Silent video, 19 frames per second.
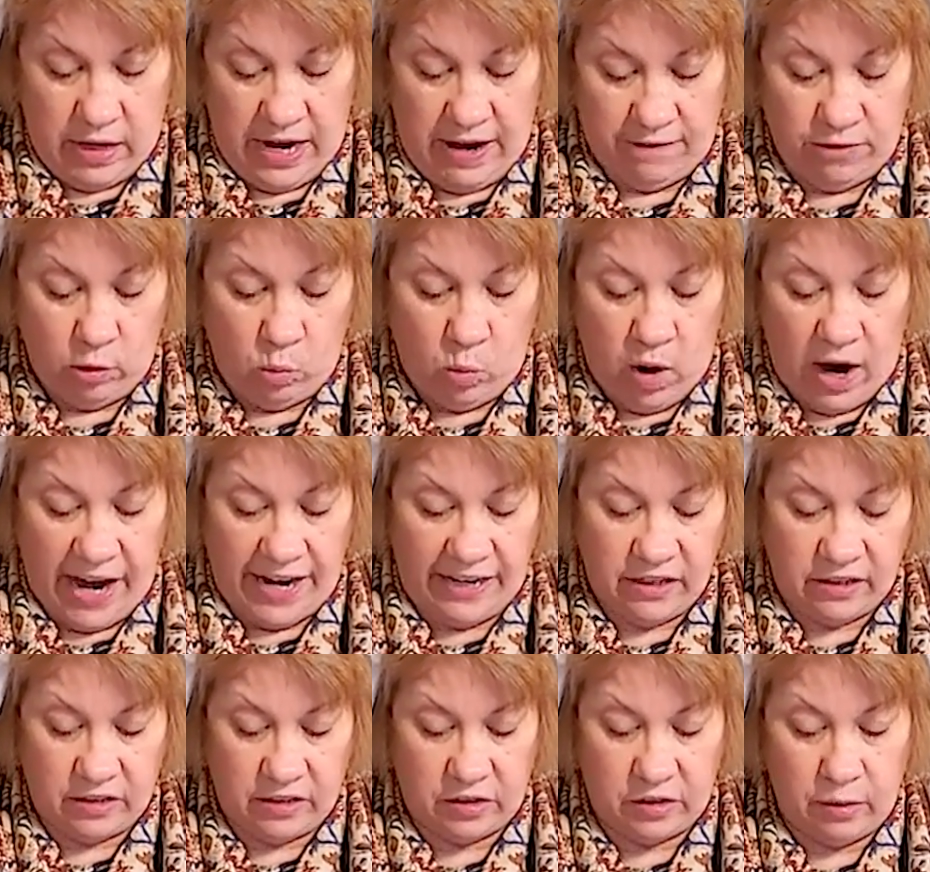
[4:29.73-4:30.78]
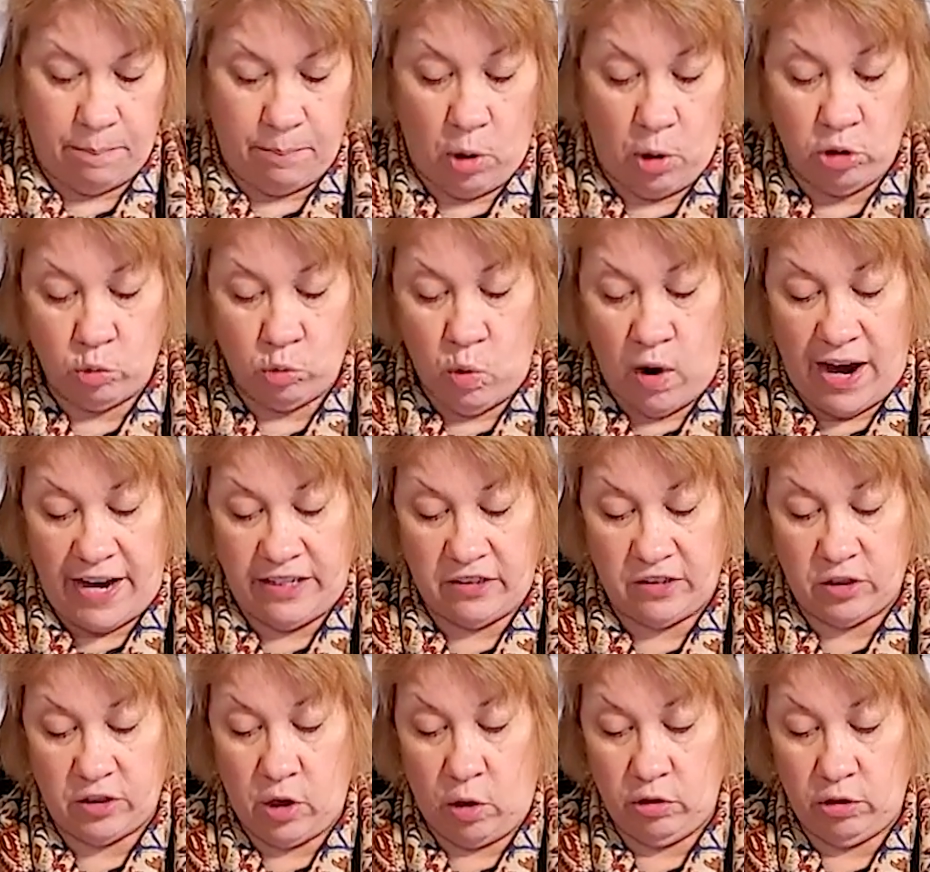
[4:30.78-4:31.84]
have the whites, both
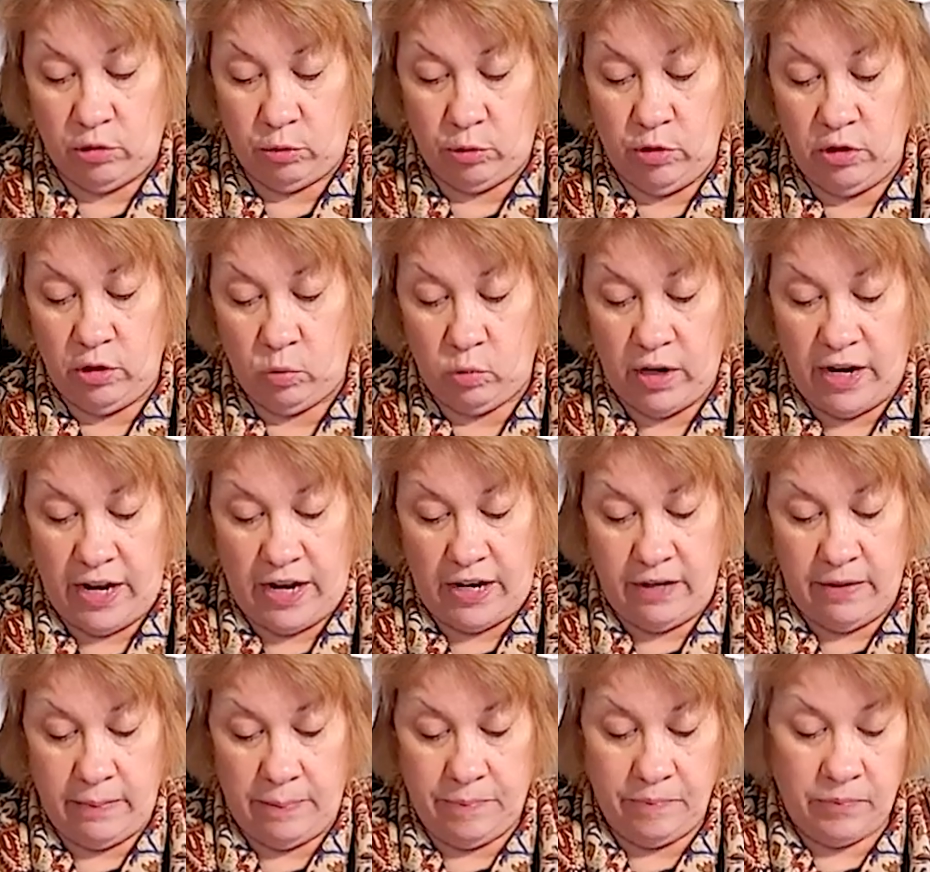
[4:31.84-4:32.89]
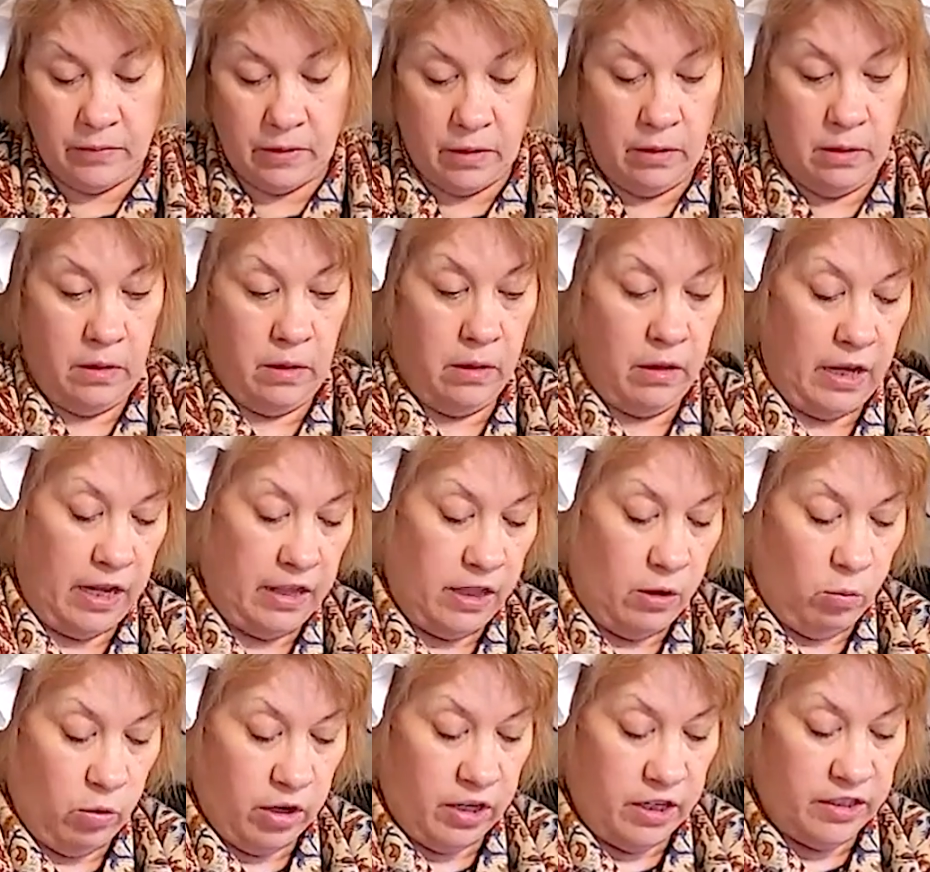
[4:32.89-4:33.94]
whites, go through the red, and
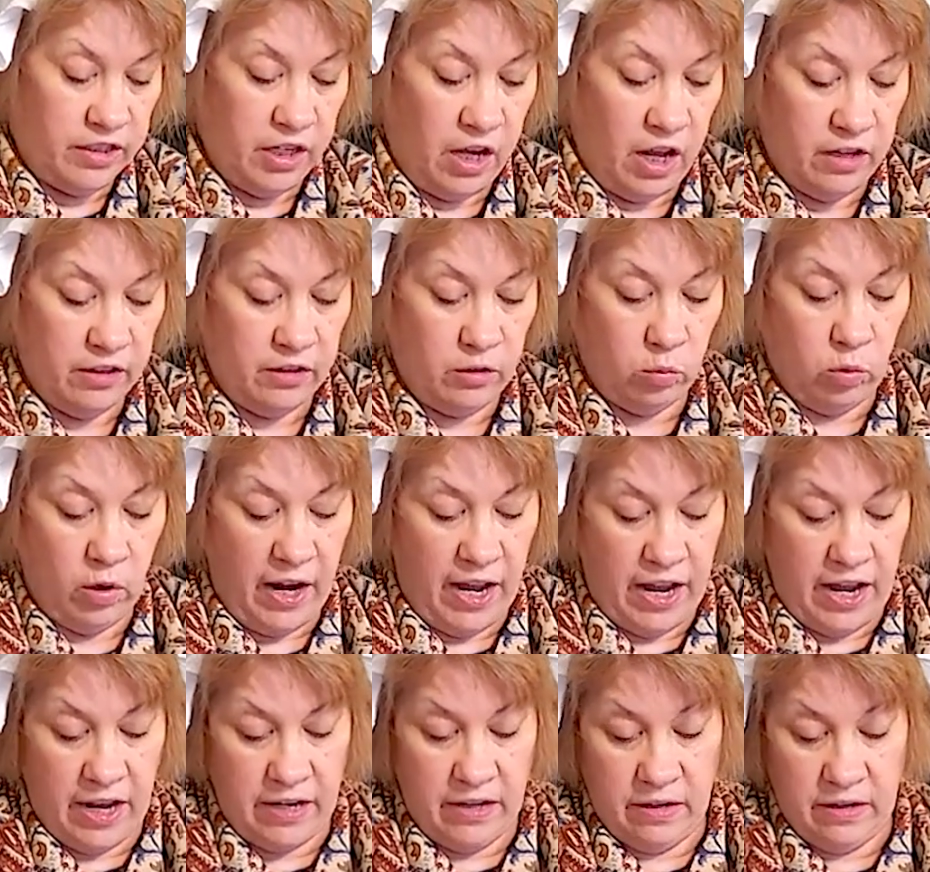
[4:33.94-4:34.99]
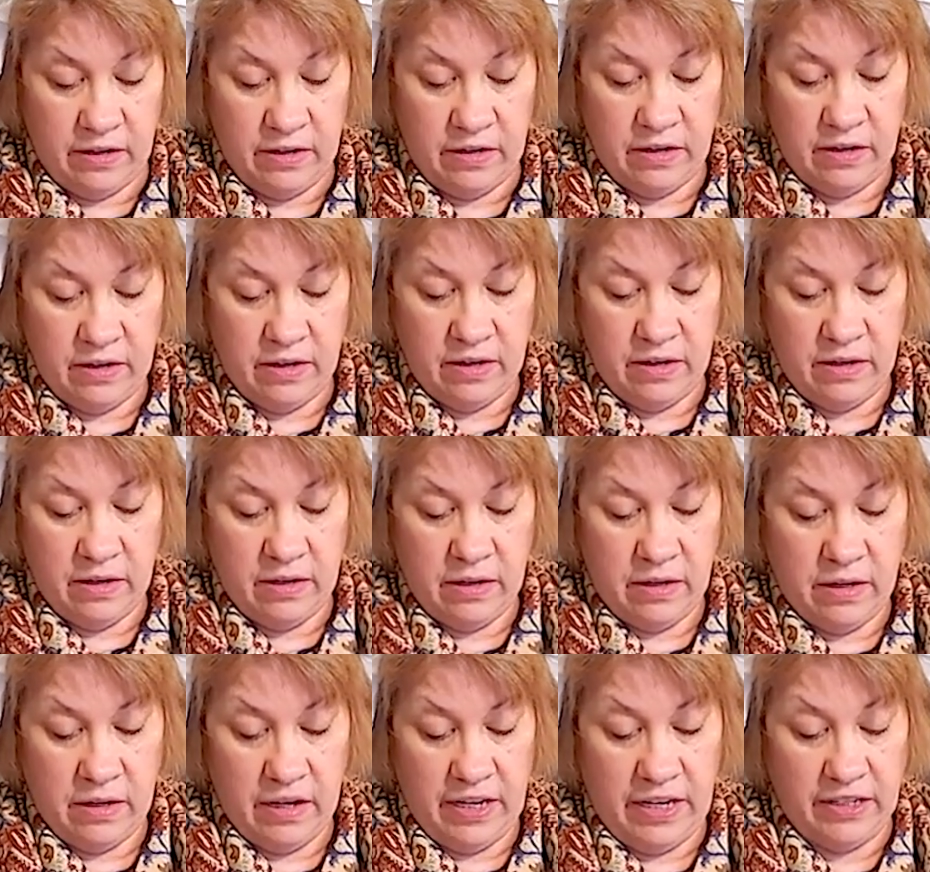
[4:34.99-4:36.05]
then we're going to tuck the red
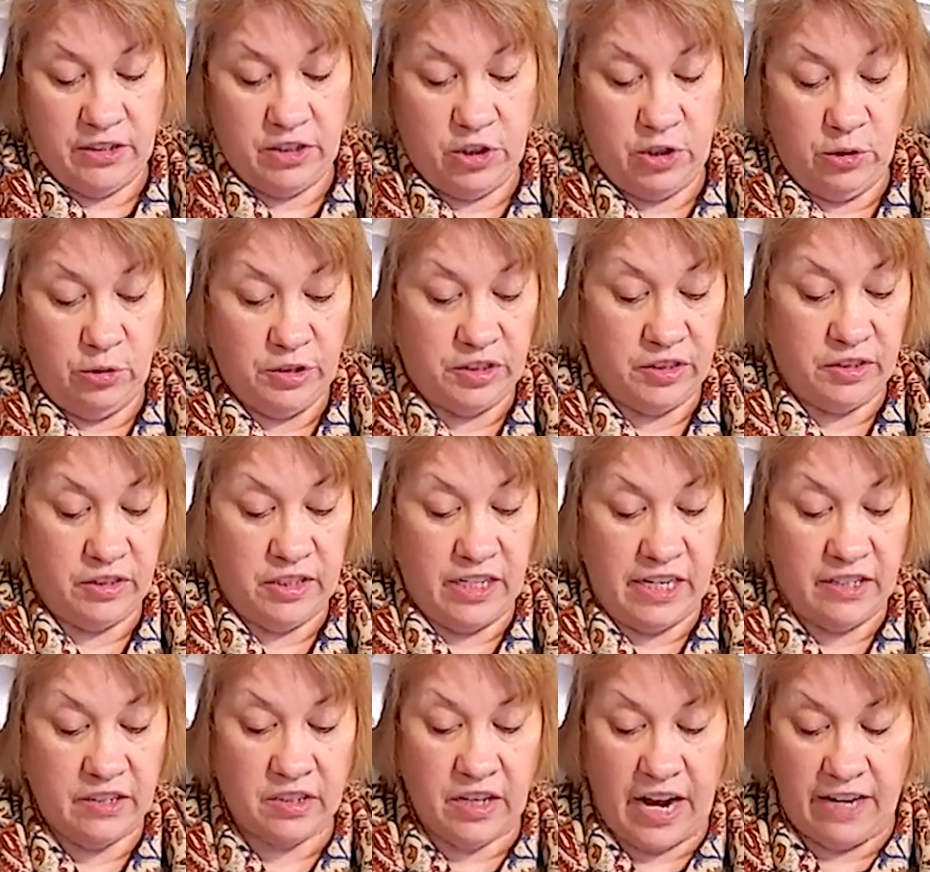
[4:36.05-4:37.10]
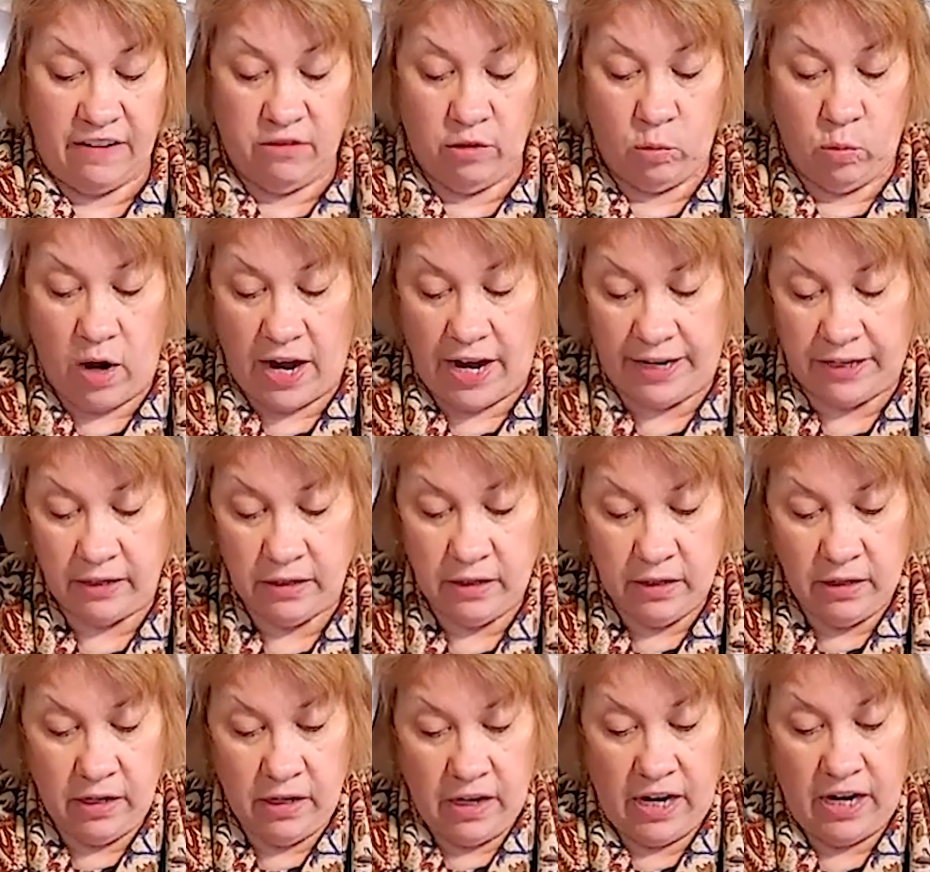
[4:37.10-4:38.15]
into the inside of the white.
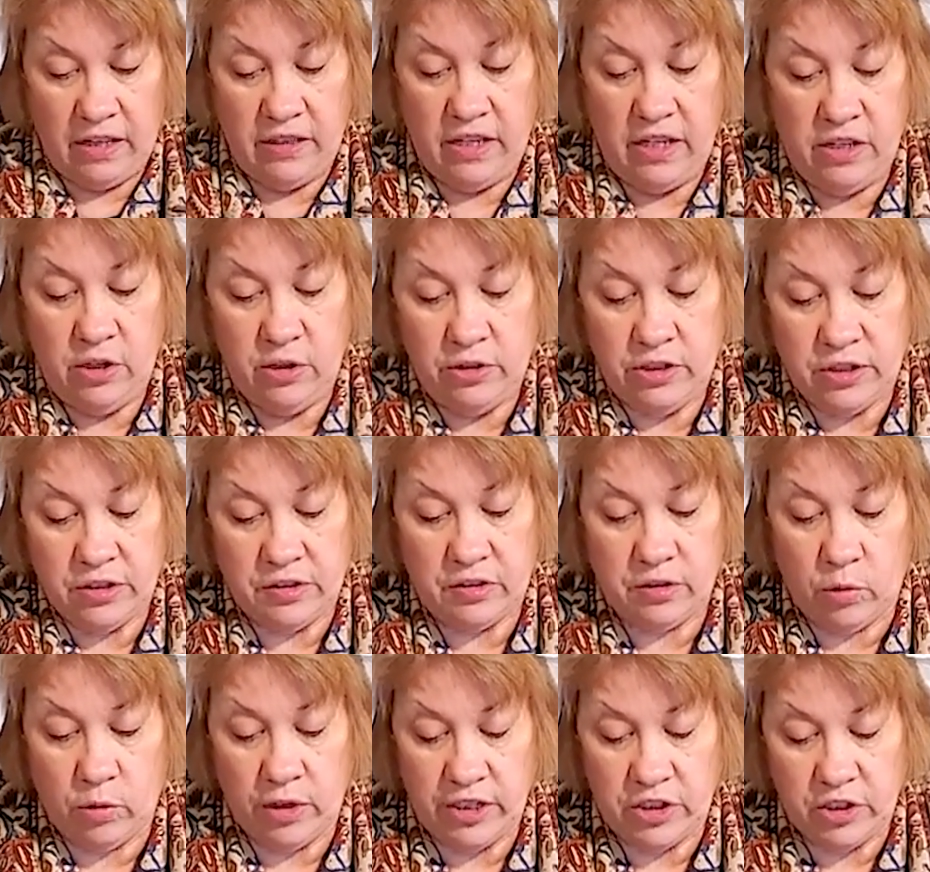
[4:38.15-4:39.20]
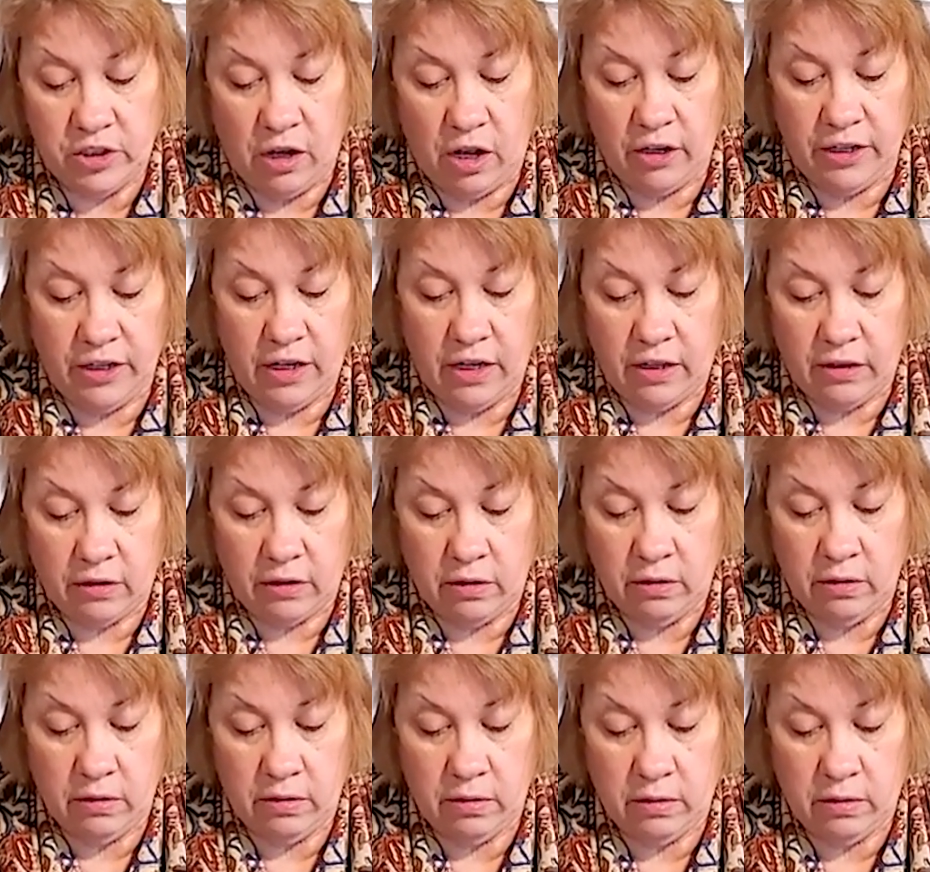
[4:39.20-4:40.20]
And then you just squinch it all together.